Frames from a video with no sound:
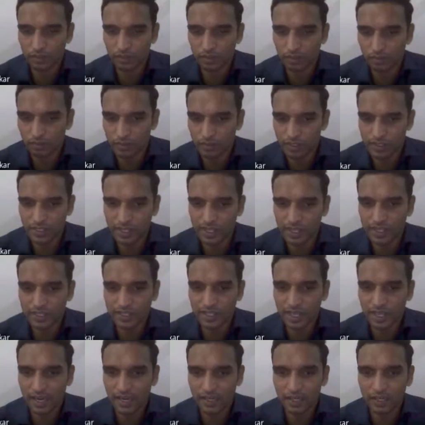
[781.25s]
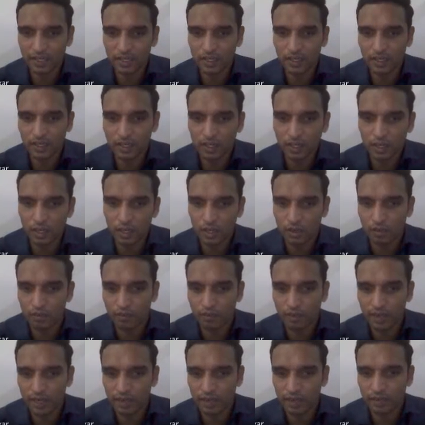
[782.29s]
which says that
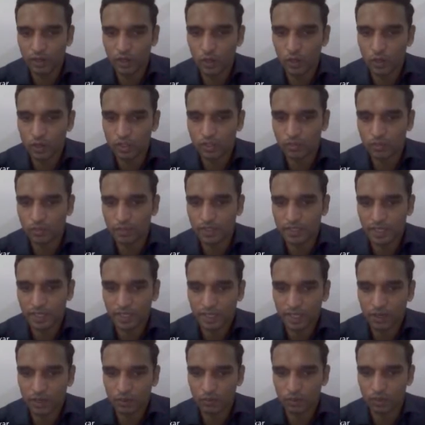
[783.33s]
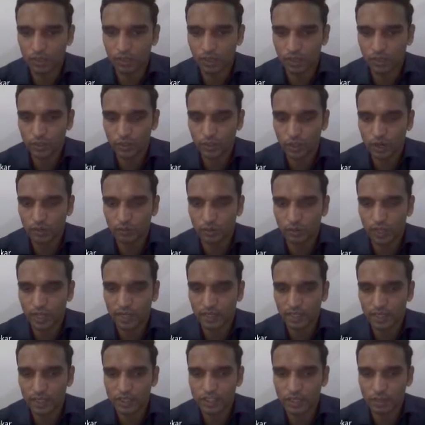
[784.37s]
whenever long jump is encountered, you have to
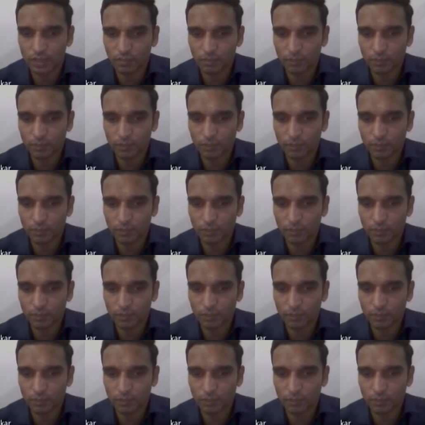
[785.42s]
directly jump